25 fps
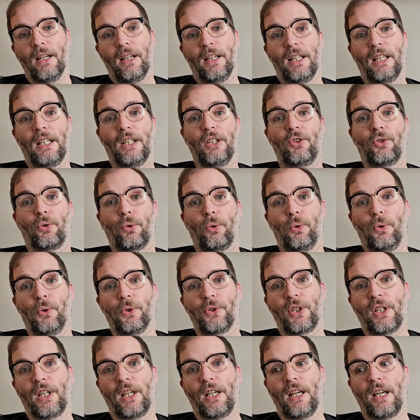He
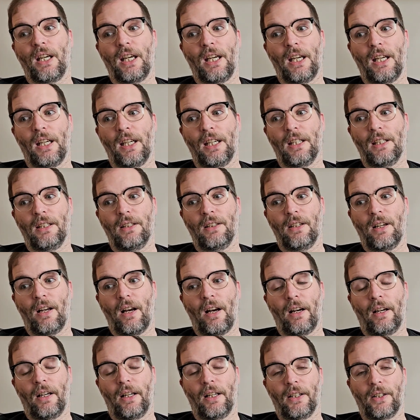draws it in
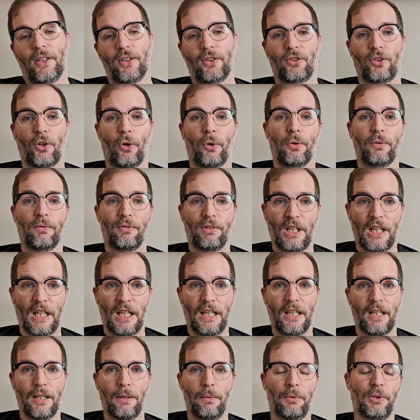uh, the Stone of
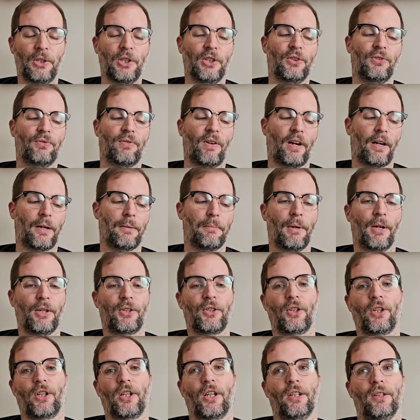Tear, which is very
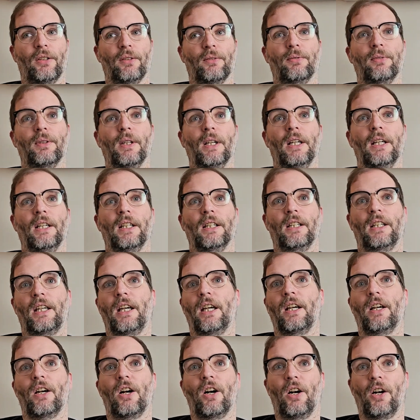much a kind of
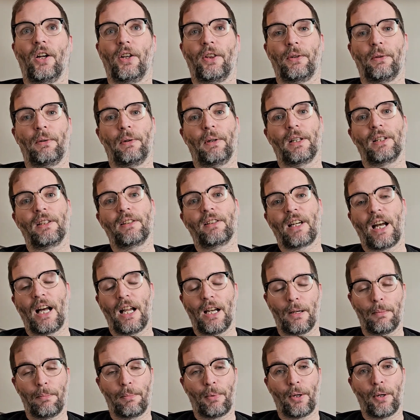King Arthur
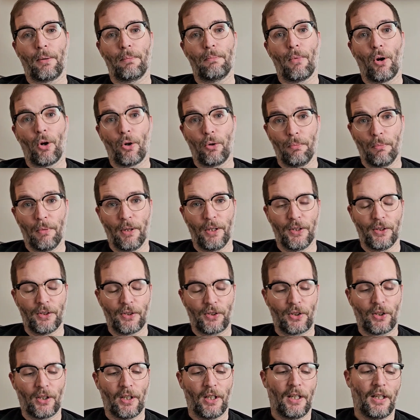Excalibur
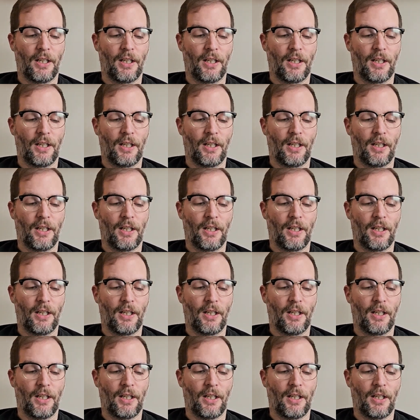moment.